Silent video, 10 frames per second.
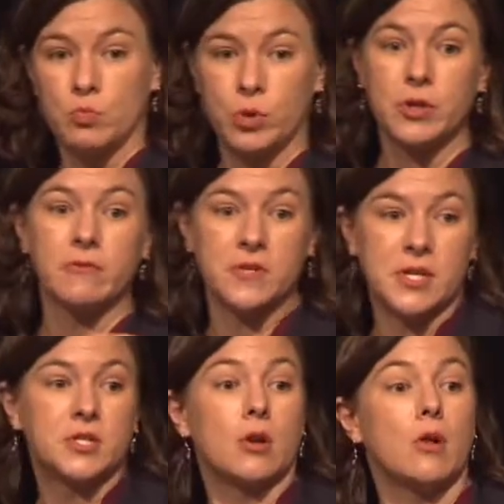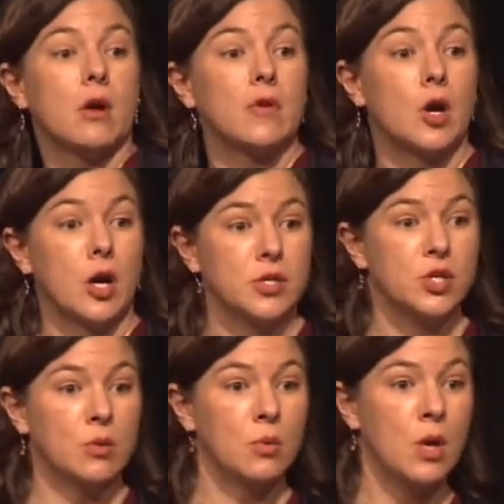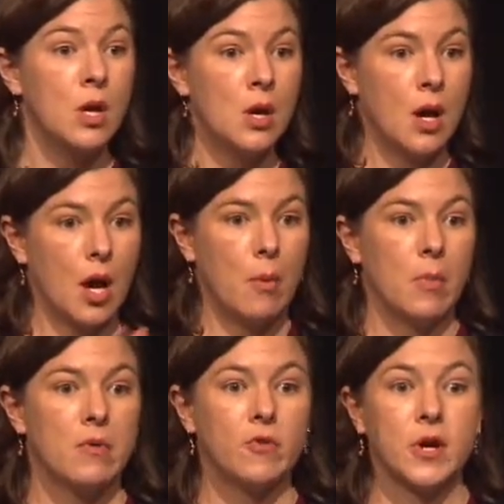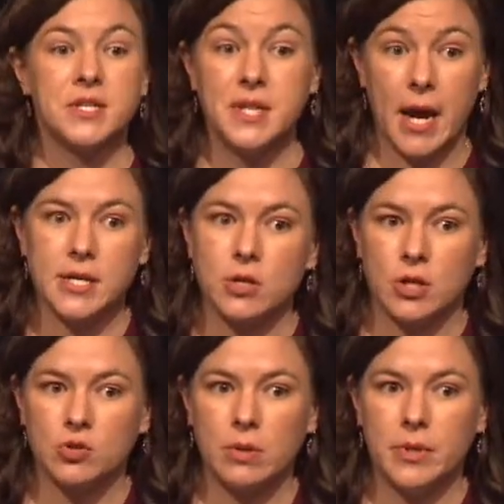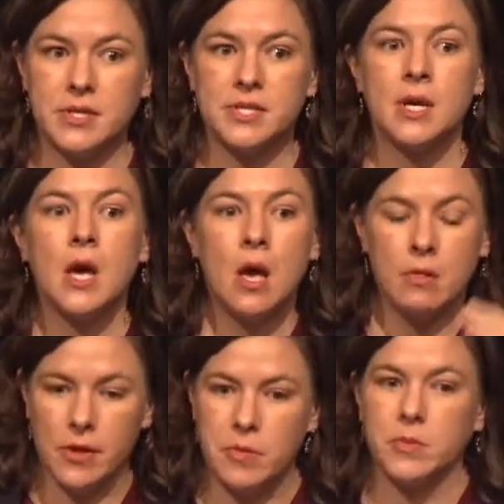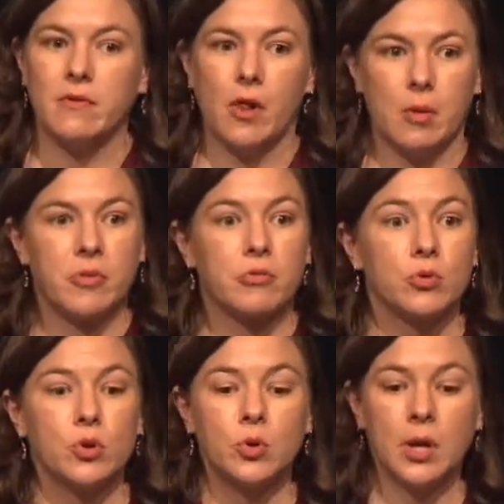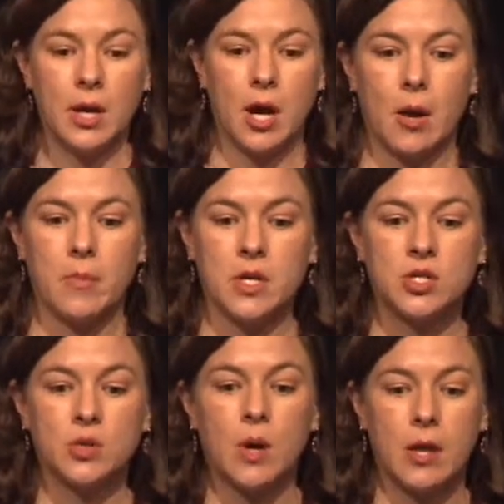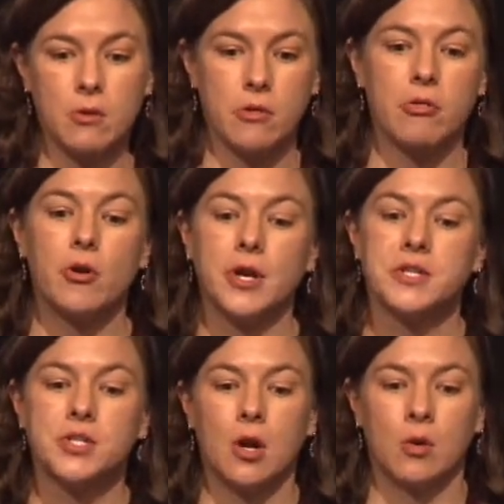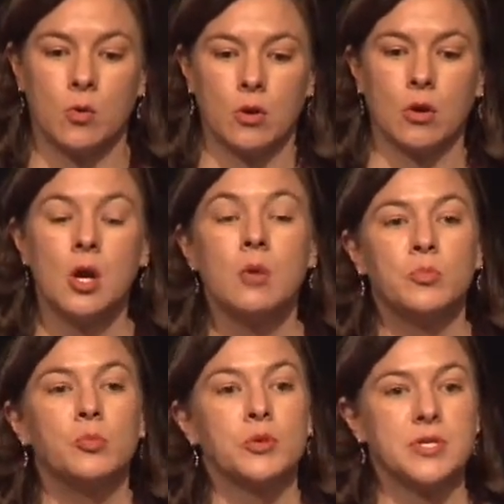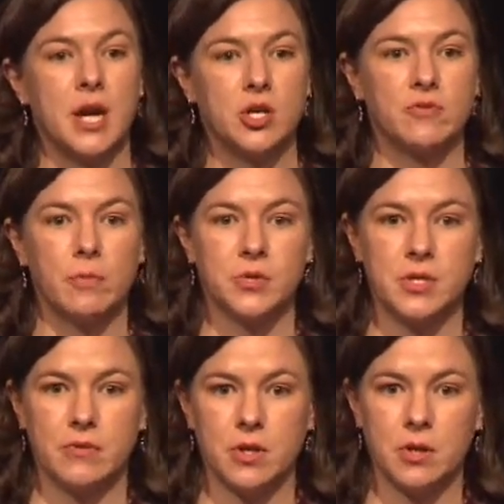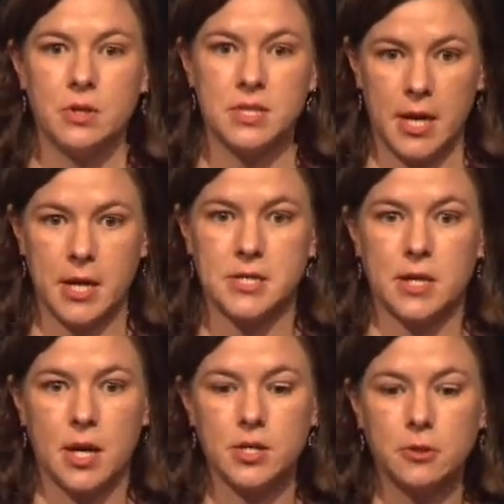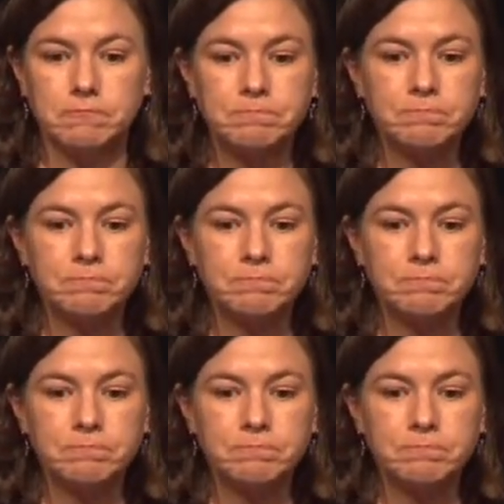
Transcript: put the first instar larva onto various dietary treatments, let them develop through into either the third instar or pupal stage for most of the studies that I do.